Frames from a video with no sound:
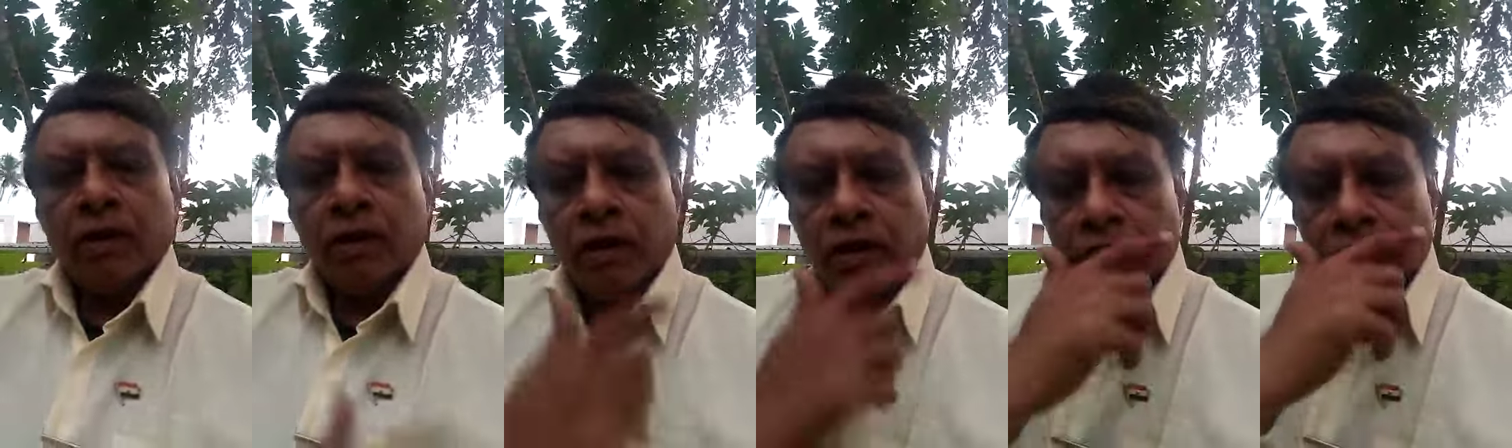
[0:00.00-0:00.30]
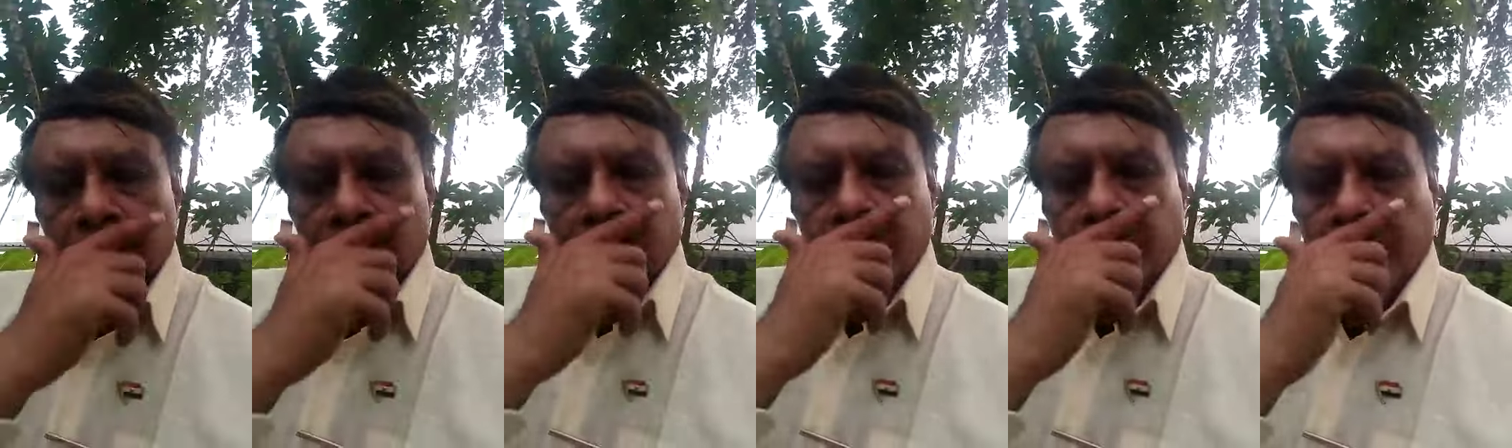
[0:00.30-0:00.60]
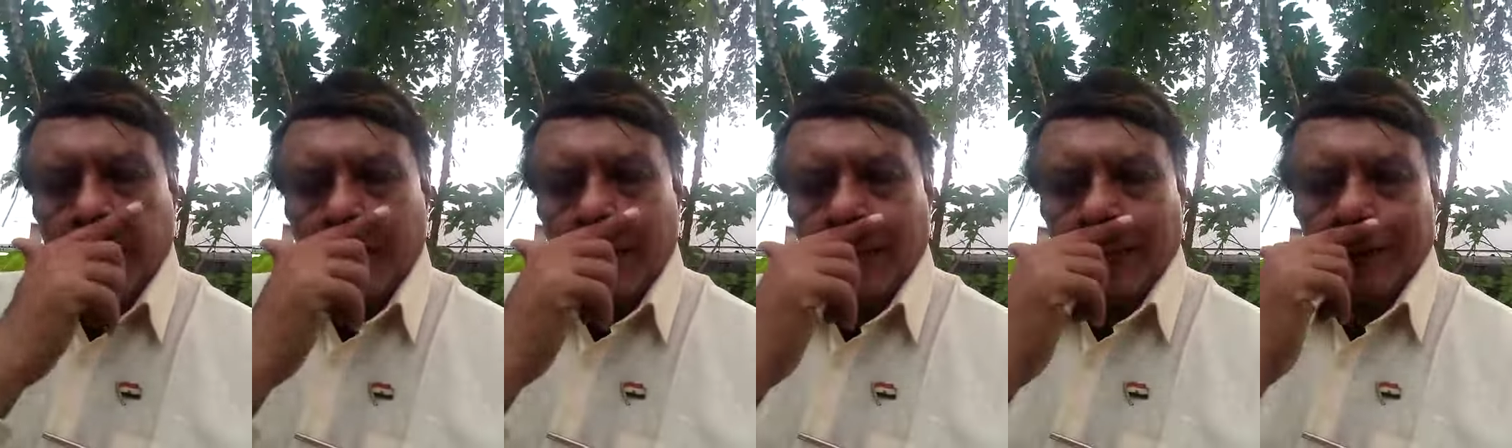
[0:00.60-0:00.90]
there are some
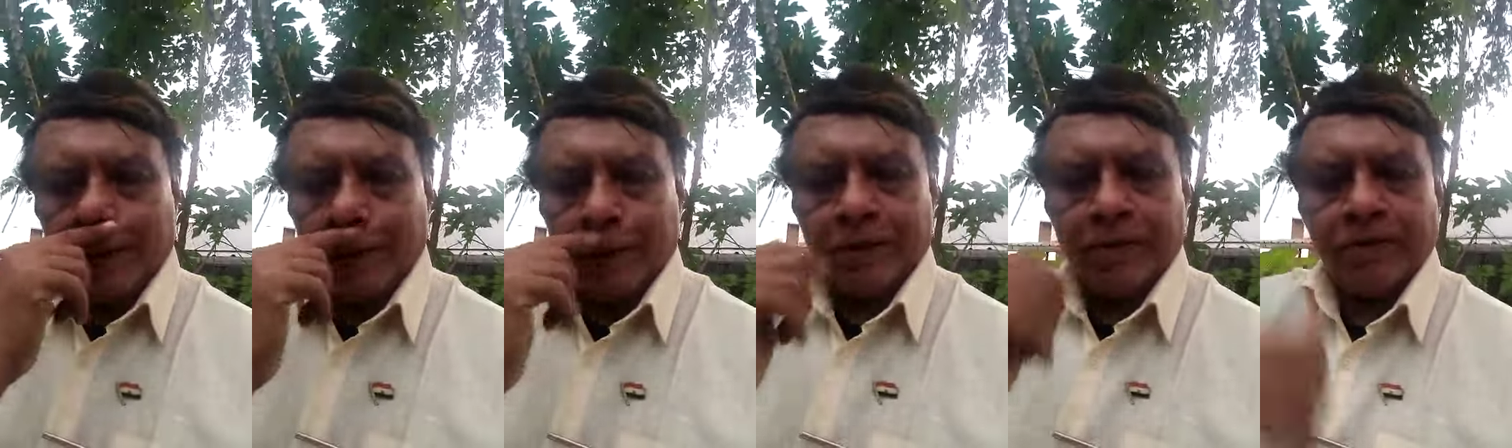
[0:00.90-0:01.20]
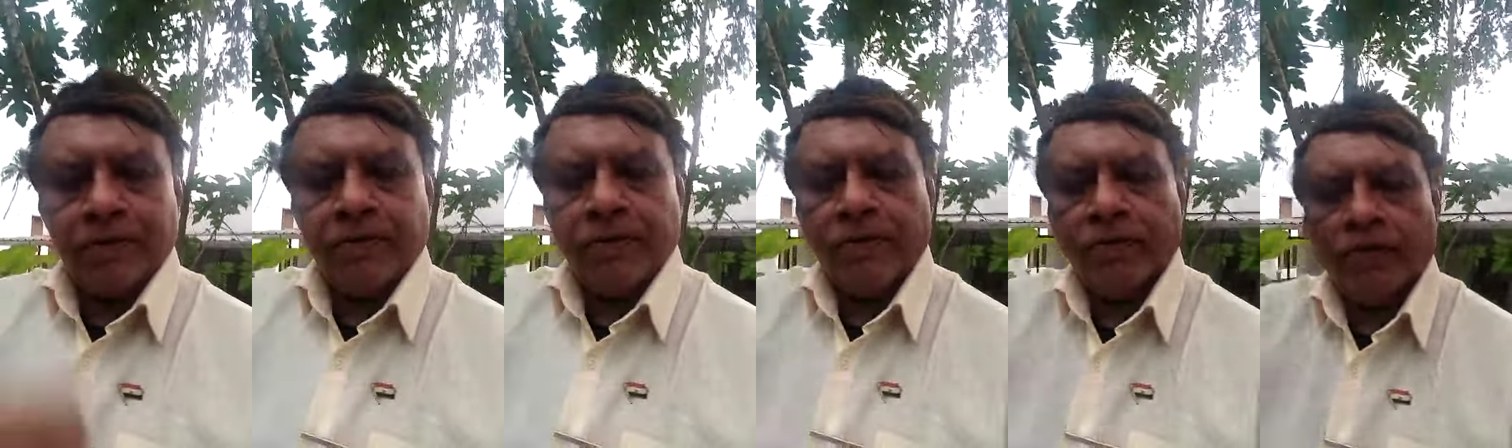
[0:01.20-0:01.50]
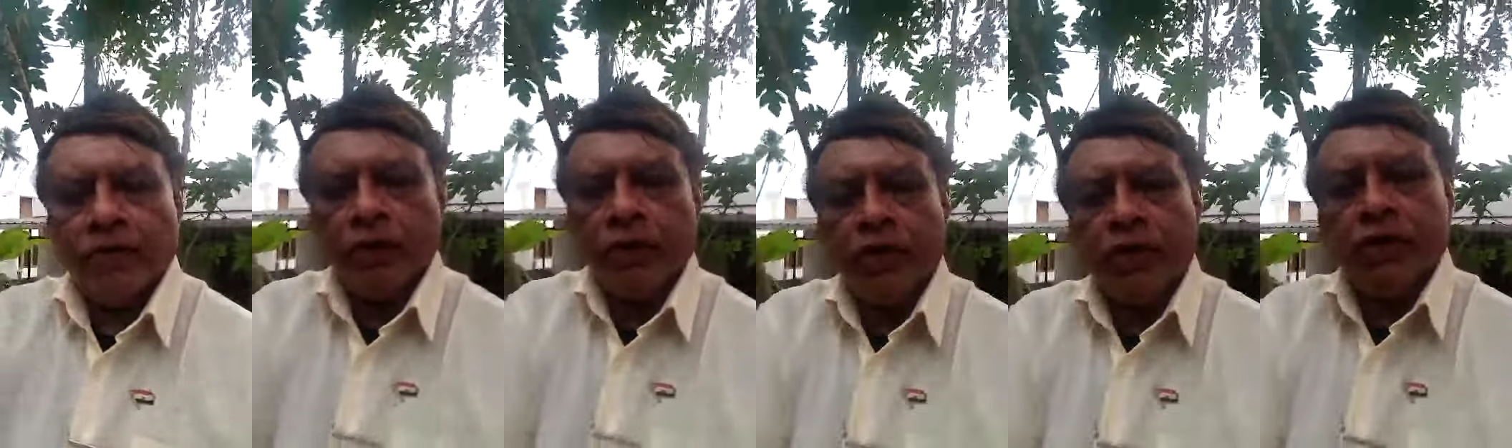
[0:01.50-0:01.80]
cars
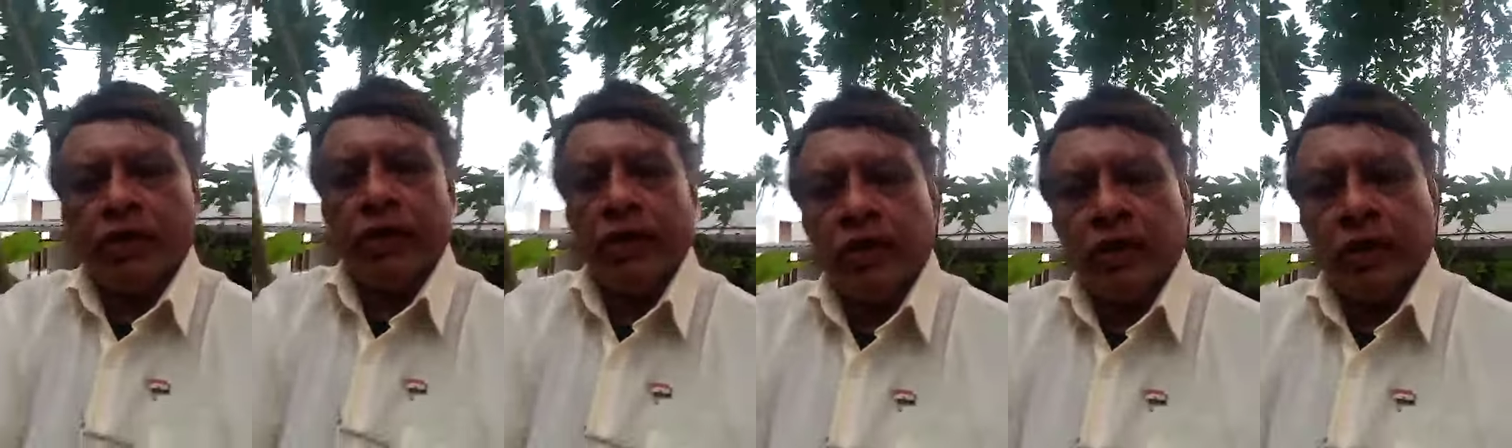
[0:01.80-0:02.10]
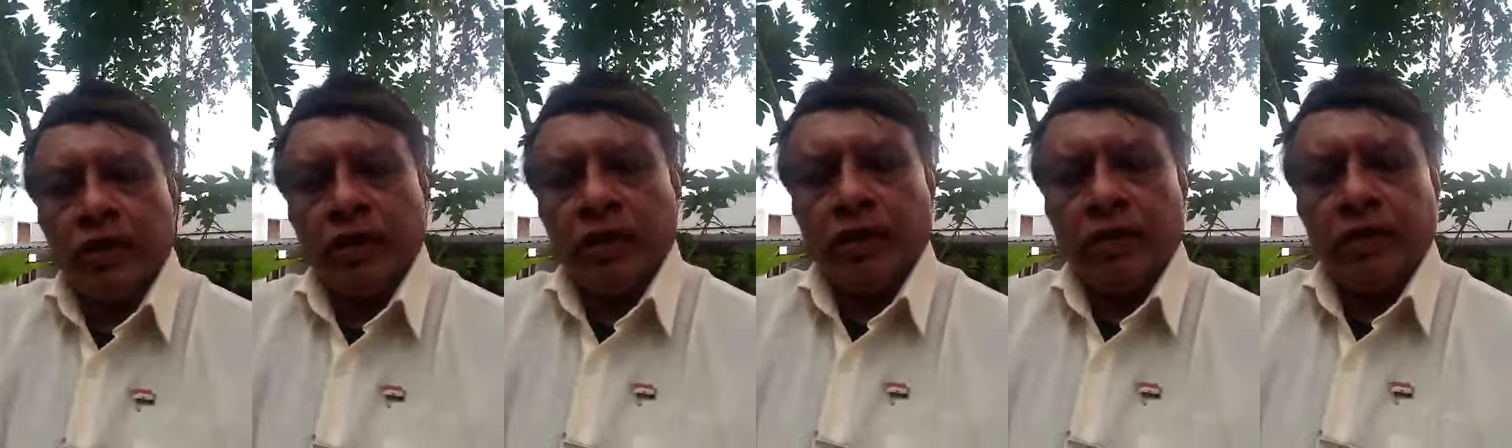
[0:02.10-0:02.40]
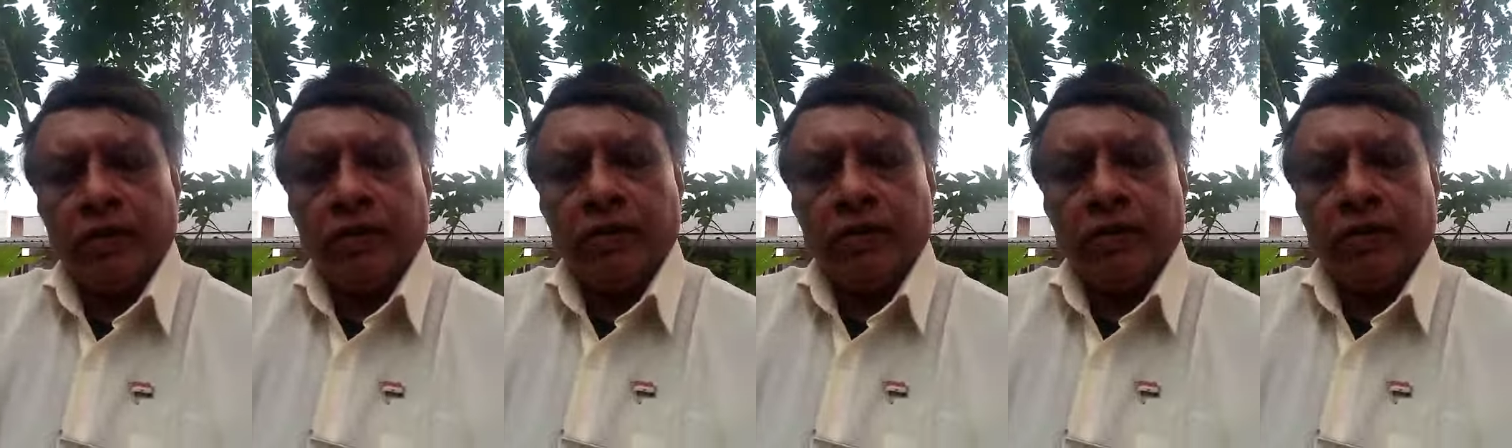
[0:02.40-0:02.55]
which uh,